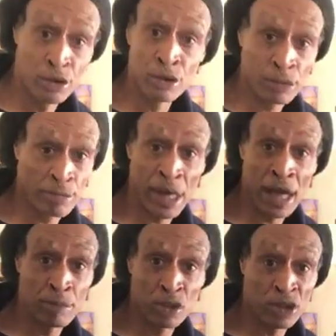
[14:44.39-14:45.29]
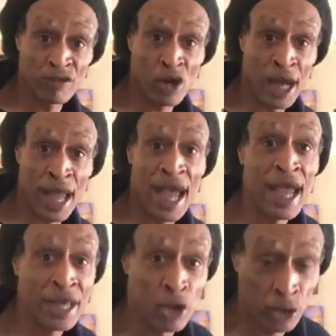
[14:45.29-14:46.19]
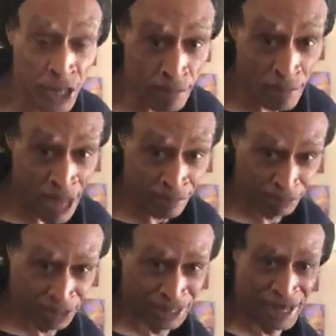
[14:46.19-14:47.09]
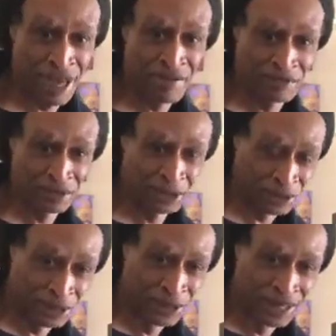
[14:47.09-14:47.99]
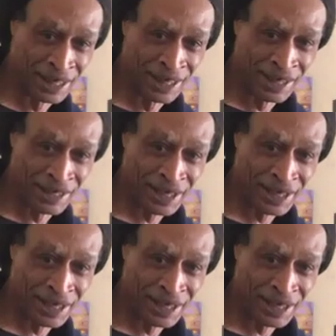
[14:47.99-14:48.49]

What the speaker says: and you used to be able to fry egg on them amps, yeah, for true,